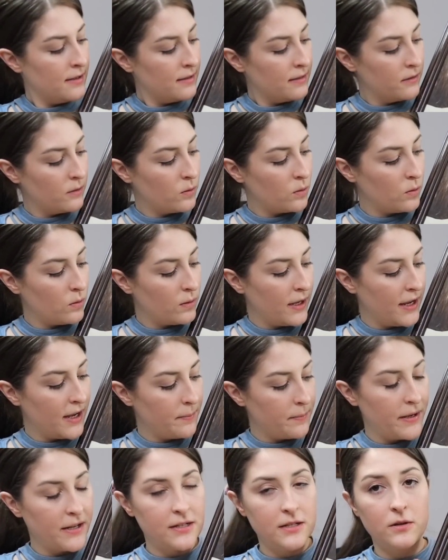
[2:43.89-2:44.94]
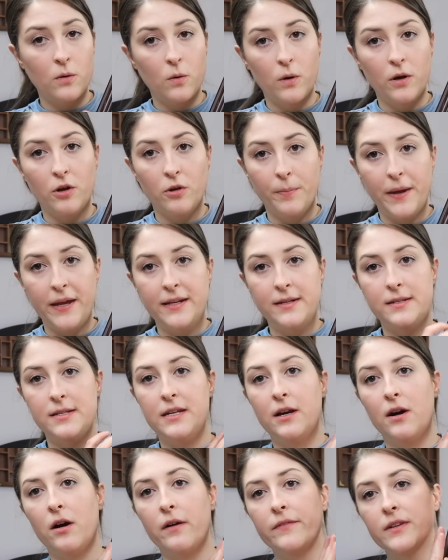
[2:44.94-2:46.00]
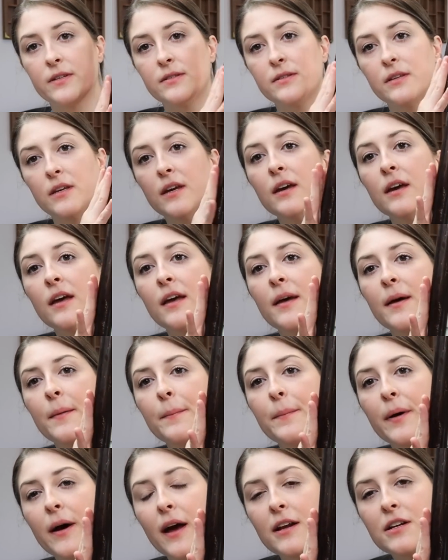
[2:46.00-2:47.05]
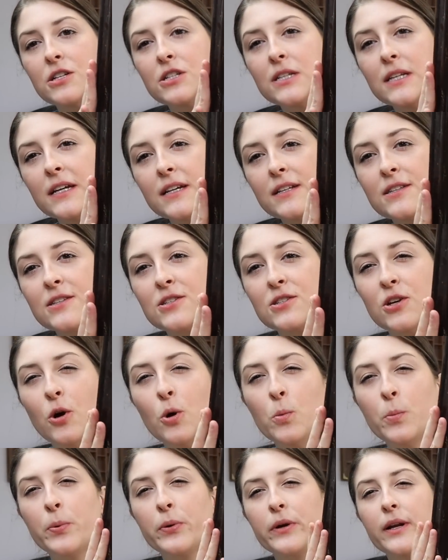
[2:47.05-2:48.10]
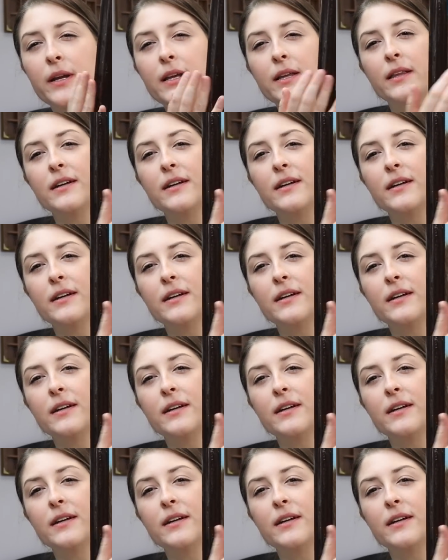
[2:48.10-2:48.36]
little hand-painted oil painting, obviously, but I just think it's so pretty.